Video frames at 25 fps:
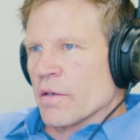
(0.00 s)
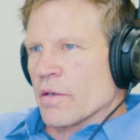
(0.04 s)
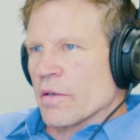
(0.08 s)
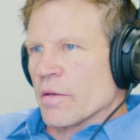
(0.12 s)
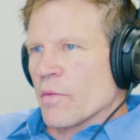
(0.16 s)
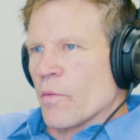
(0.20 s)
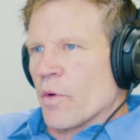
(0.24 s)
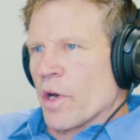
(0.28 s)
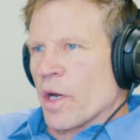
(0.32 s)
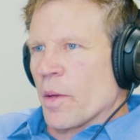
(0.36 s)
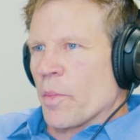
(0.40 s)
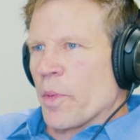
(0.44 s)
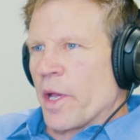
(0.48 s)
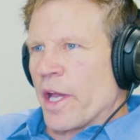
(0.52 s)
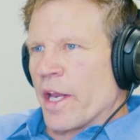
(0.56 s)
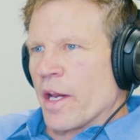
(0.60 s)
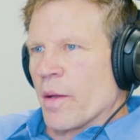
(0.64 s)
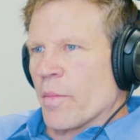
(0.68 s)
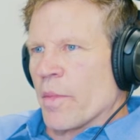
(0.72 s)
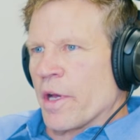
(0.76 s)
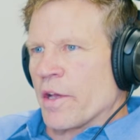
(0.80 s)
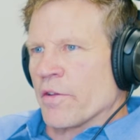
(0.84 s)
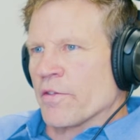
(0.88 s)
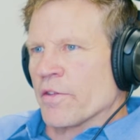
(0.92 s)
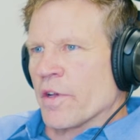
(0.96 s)
and want to paint it
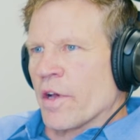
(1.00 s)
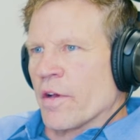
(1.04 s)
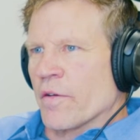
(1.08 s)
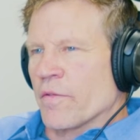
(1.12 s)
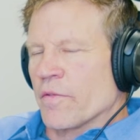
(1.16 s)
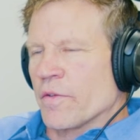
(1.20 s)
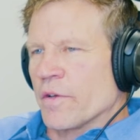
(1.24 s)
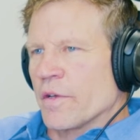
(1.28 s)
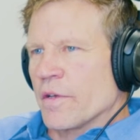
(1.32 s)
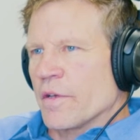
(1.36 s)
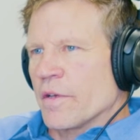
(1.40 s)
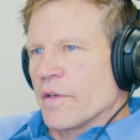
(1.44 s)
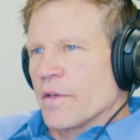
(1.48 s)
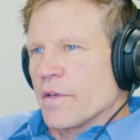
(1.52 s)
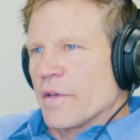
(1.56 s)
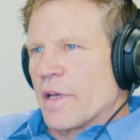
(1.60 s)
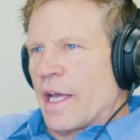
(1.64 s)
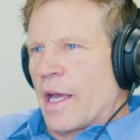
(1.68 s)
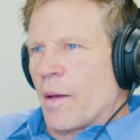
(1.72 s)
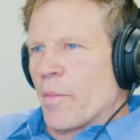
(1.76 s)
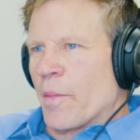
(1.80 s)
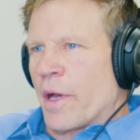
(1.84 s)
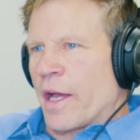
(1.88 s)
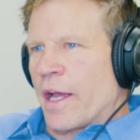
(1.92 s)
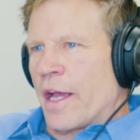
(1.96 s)
myself
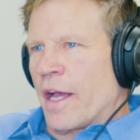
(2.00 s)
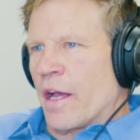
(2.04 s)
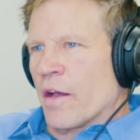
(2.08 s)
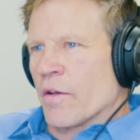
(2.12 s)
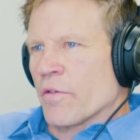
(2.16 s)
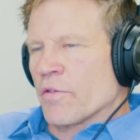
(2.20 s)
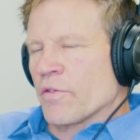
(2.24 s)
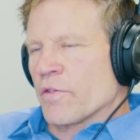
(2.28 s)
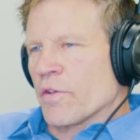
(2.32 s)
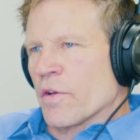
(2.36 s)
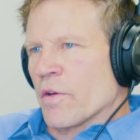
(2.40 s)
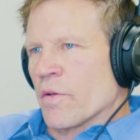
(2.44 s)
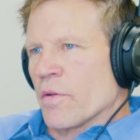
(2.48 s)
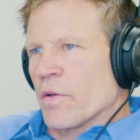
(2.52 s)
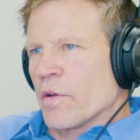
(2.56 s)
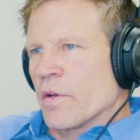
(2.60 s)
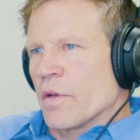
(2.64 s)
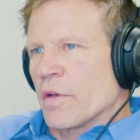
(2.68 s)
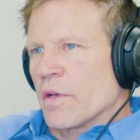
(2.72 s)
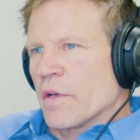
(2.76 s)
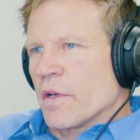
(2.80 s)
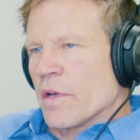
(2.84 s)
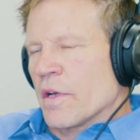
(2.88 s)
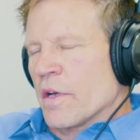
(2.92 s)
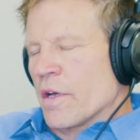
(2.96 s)
at my house. So,
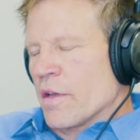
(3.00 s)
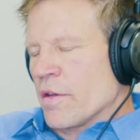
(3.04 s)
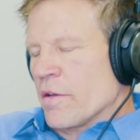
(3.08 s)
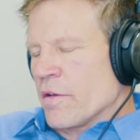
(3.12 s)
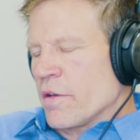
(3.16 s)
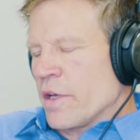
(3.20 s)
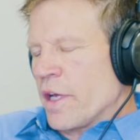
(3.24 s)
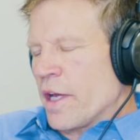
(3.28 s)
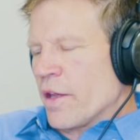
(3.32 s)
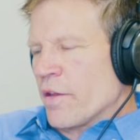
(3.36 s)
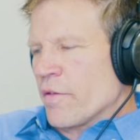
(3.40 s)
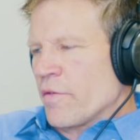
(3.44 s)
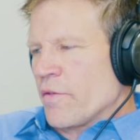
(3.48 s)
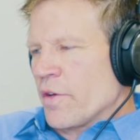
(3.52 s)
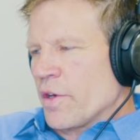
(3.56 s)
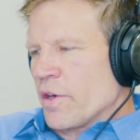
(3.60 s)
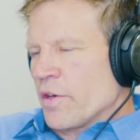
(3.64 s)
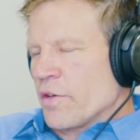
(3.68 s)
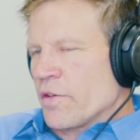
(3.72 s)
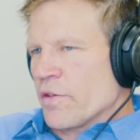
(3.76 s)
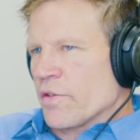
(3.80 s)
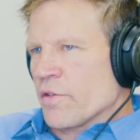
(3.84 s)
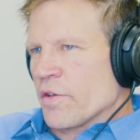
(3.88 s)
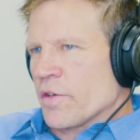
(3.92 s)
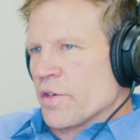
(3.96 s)
the
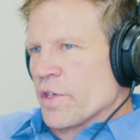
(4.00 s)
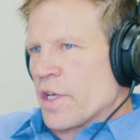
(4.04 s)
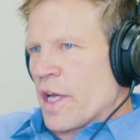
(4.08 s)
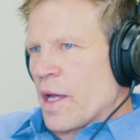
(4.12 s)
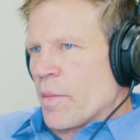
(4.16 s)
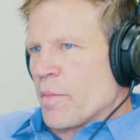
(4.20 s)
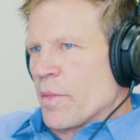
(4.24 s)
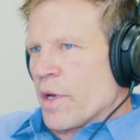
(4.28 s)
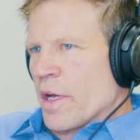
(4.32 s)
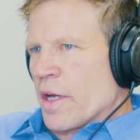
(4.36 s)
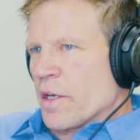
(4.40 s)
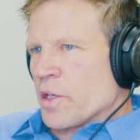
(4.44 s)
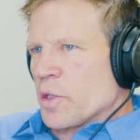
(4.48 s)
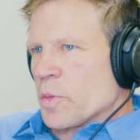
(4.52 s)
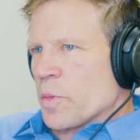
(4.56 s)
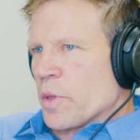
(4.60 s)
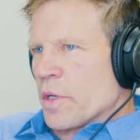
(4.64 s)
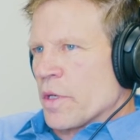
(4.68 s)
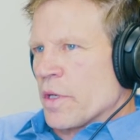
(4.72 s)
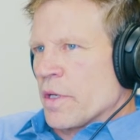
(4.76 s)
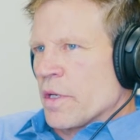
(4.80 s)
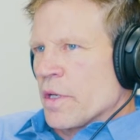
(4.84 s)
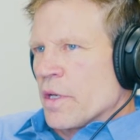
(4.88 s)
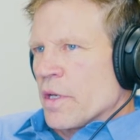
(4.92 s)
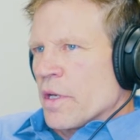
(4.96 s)
finishes are top notch,
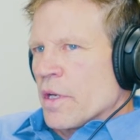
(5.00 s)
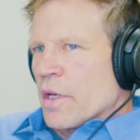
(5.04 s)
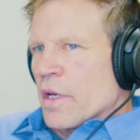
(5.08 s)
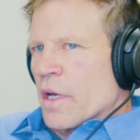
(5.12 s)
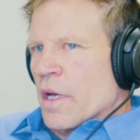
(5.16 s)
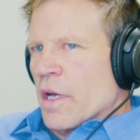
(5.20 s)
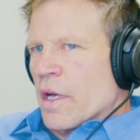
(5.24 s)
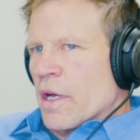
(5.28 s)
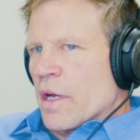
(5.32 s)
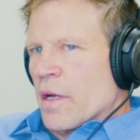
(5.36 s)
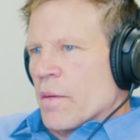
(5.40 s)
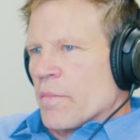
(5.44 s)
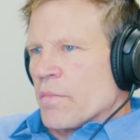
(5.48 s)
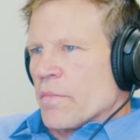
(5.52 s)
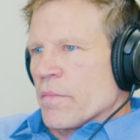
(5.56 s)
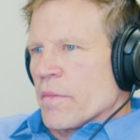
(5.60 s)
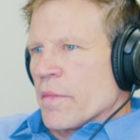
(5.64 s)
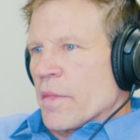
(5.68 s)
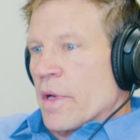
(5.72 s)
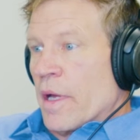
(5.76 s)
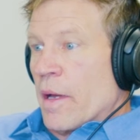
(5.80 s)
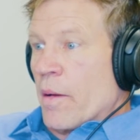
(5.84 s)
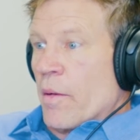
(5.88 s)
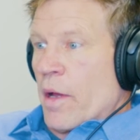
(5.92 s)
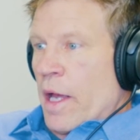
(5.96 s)
but,
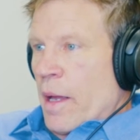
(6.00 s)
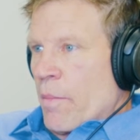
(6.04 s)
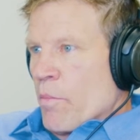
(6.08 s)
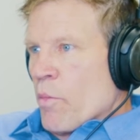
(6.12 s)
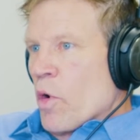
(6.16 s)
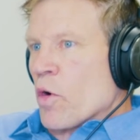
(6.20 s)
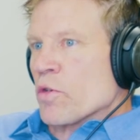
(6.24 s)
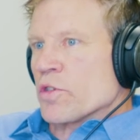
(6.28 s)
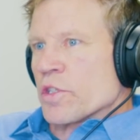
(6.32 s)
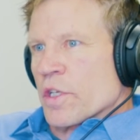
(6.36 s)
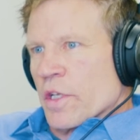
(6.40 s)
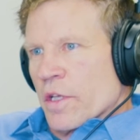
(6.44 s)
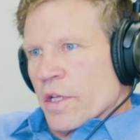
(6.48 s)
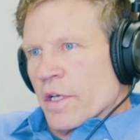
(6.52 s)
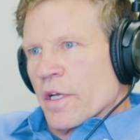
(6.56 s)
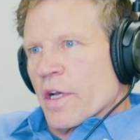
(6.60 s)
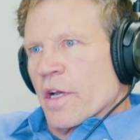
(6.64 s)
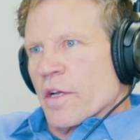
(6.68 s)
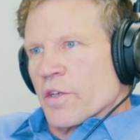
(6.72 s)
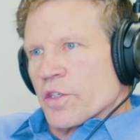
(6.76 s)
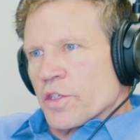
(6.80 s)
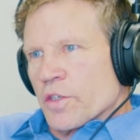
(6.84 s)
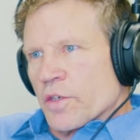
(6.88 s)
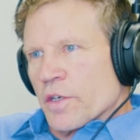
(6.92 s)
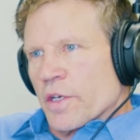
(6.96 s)
and most of the
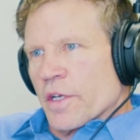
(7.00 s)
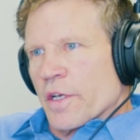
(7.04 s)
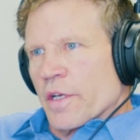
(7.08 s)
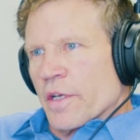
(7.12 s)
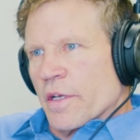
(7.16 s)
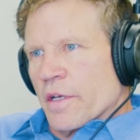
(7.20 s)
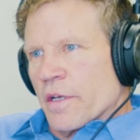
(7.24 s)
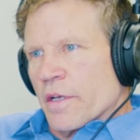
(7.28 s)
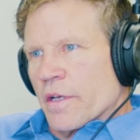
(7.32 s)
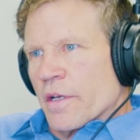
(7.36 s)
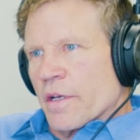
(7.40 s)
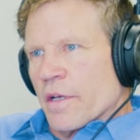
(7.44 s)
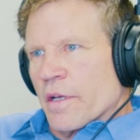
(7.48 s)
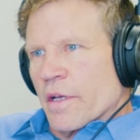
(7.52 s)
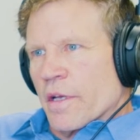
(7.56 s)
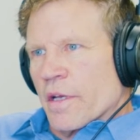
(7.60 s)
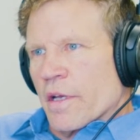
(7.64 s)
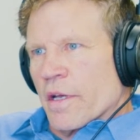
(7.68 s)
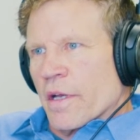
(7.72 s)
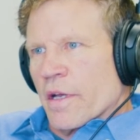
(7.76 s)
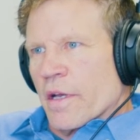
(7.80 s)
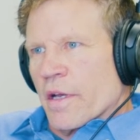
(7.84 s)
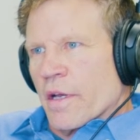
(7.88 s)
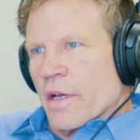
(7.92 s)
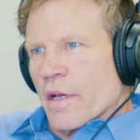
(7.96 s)
country
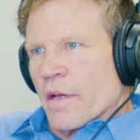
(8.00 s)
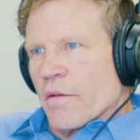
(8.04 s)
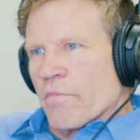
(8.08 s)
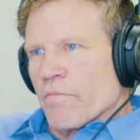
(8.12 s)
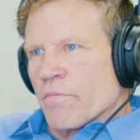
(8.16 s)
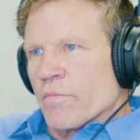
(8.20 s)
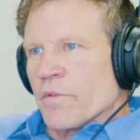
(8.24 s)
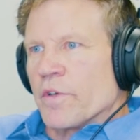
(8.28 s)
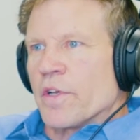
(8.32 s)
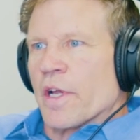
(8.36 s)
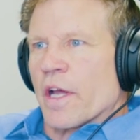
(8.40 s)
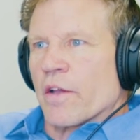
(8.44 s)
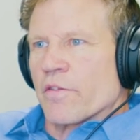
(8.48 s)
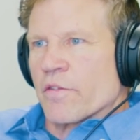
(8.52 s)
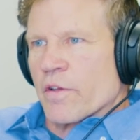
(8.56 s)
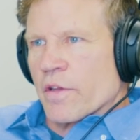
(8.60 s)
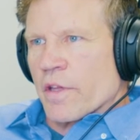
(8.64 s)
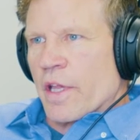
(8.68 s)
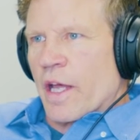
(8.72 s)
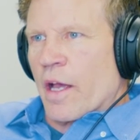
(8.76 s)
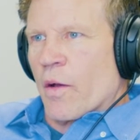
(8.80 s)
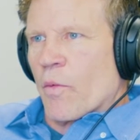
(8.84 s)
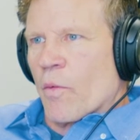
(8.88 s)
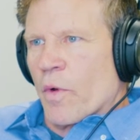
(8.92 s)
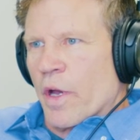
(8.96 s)
does it
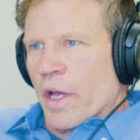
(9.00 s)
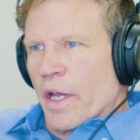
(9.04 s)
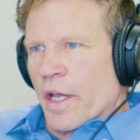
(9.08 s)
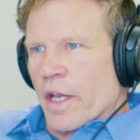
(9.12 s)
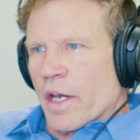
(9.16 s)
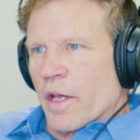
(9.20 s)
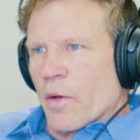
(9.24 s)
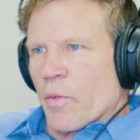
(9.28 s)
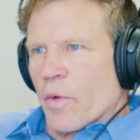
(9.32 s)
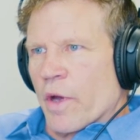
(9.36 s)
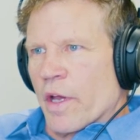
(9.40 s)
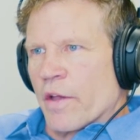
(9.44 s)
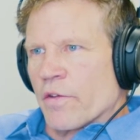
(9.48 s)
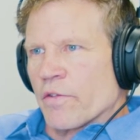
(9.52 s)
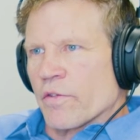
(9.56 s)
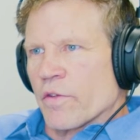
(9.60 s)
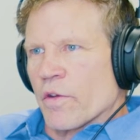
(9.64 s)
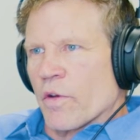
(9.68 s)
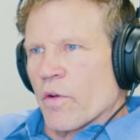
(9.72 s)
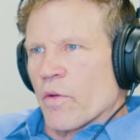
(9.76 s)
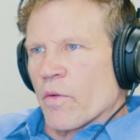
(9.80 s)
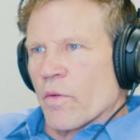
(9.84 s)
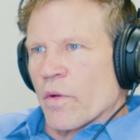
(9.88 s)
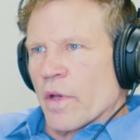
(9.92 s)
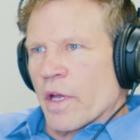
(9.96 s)
that way anyway.
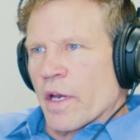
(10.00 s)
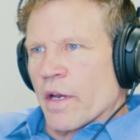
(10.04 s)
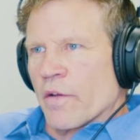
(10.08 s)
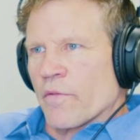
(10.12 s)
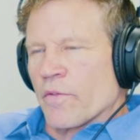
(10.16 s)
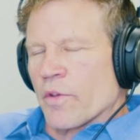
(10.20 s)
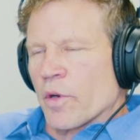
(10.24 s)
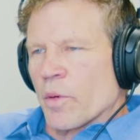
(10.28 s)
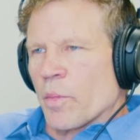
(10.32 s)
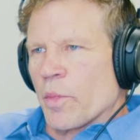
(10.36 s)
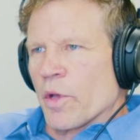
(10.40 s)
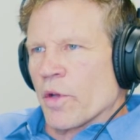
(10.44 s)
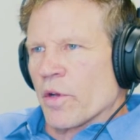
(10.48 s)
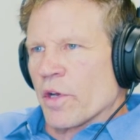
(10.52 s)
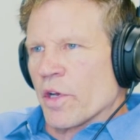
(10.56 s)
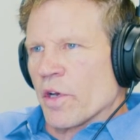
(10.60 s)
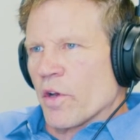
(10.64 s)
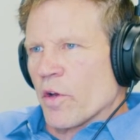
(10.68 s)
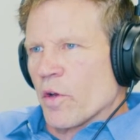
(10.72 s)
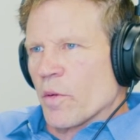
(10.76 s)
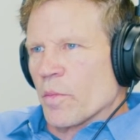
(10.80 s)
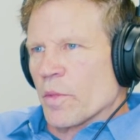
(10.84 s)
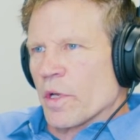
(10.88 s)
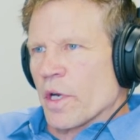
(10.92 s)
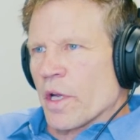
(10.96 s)
So, and if they're building
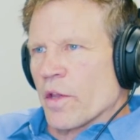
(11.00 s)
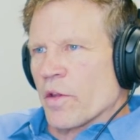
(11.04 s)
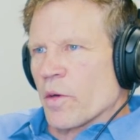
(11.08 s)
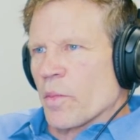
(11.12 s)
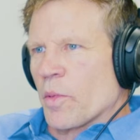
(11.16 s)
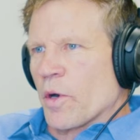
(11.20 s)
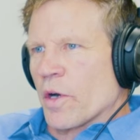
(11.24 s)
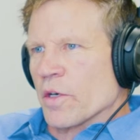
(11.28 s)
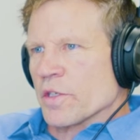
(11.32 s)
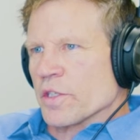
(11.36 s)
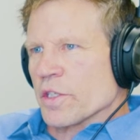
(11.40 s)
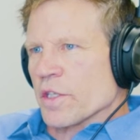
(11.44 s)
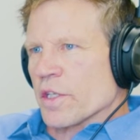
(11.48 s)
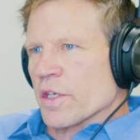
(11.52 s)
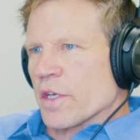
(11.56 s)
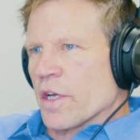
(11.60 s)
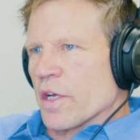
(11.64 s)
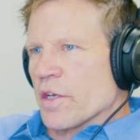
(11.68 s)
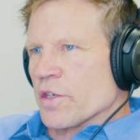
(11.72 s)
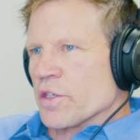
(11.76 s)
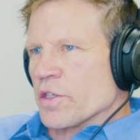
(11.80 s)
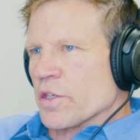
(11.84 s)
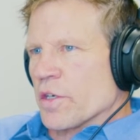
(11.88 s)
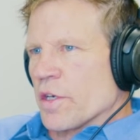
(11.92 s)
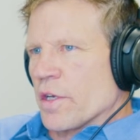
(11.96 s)
home in other parts of the
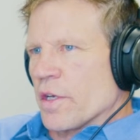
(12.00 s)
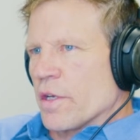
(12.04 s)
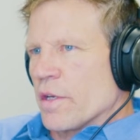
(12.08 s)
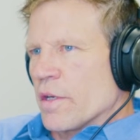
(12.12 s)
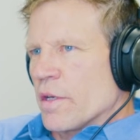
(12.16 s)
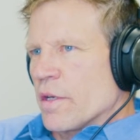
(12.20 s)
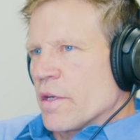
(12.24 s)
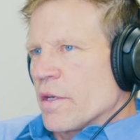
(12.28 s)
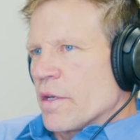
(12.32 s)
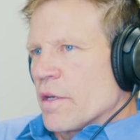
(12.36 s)
country,